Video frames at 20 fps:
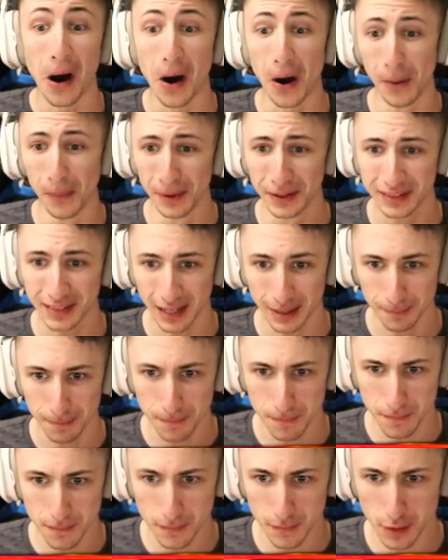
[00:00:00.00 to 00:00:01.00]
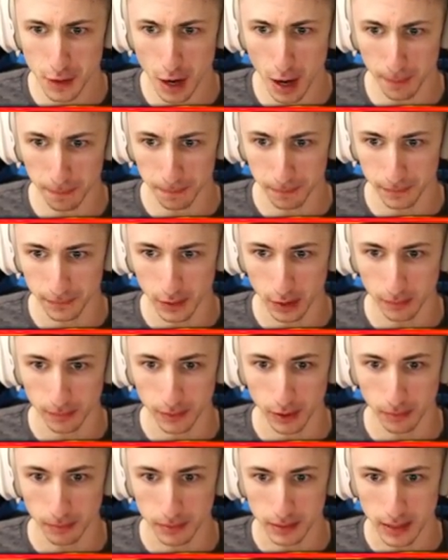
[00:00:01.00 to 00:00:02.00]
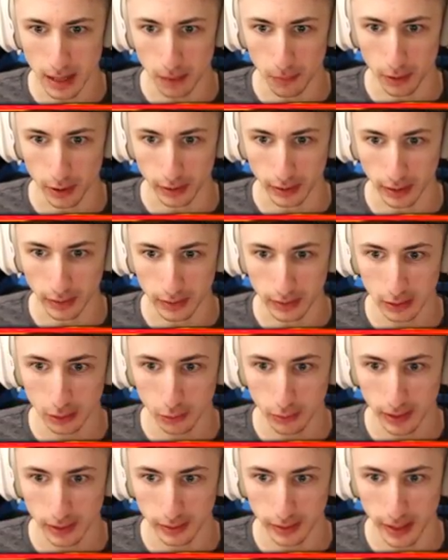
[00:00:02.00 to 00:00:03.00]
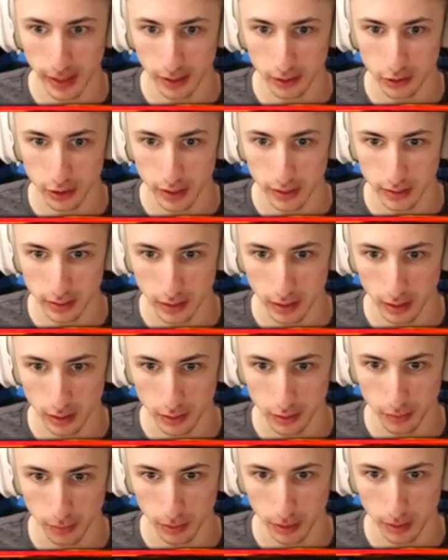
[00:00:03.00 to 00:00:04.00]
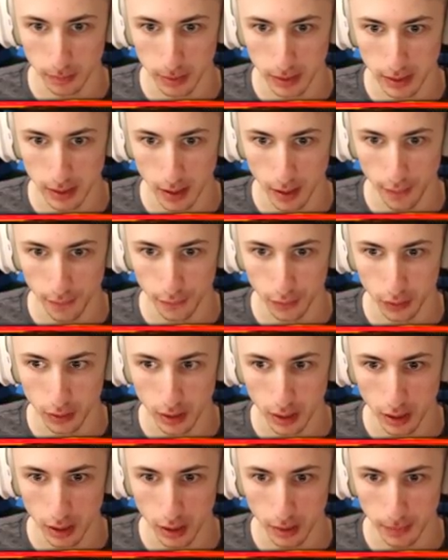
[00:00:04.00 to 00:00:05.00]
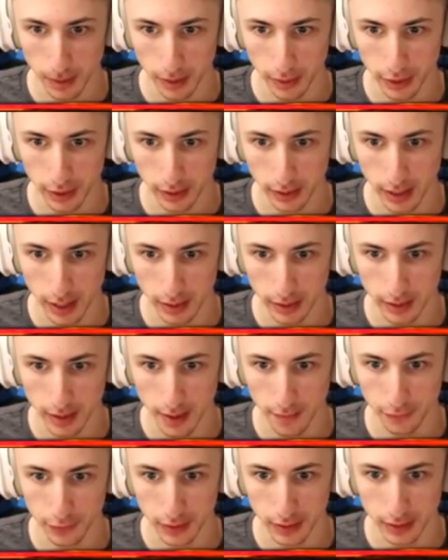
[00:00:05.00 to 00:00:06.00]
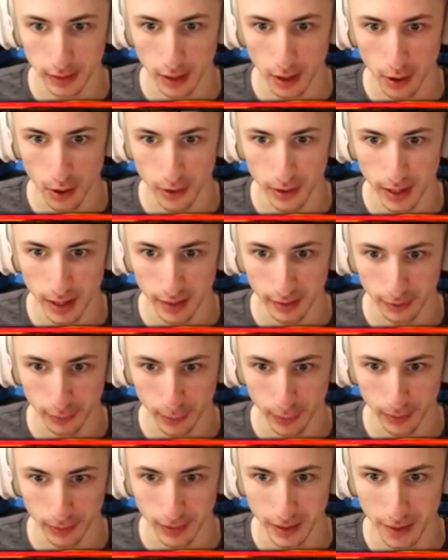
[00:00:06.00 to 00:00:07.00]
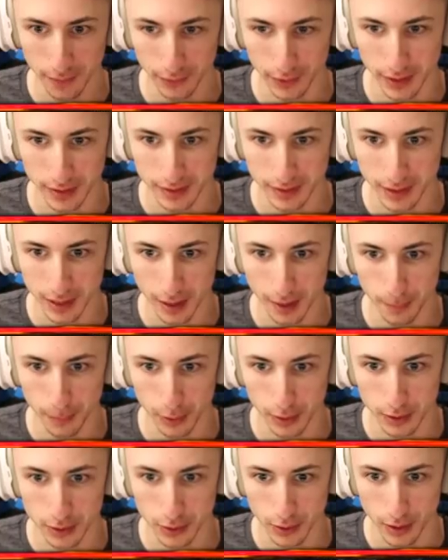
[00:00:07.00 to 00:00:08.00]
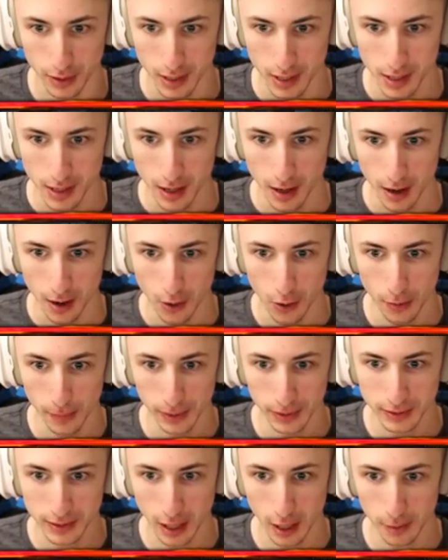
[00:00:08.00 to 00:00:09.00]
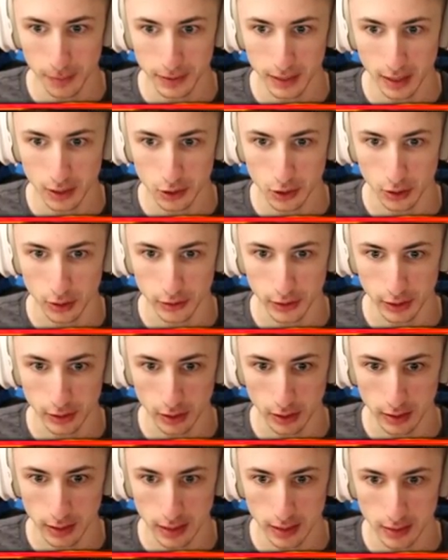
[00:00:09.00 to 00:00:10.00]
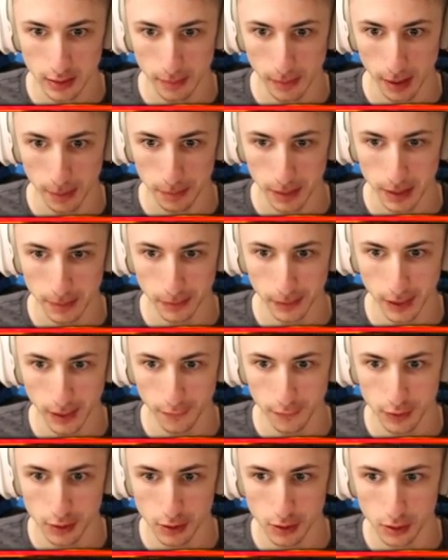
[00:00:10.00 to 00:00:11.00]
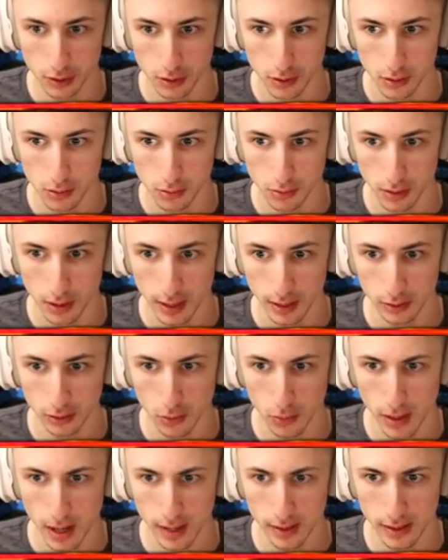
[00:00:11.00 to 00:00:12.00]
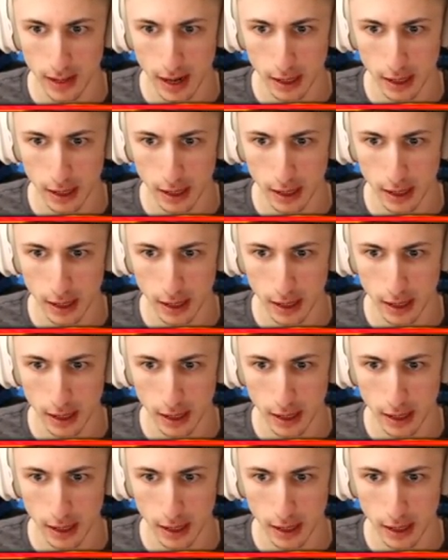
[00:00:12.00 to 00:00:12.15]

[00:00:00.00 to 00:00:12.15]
Almost hit him. Nope. Nope. Nope. It's not working. I think the Cringley actually has the gun, so we're going to be careful. Um, I think, yeah, they definitely... Oh, yeah. The Cringley definitely has the gun, I'm pretty sure. Almost 100% sure. There's actually a decent amount of people left, so let's go ahead and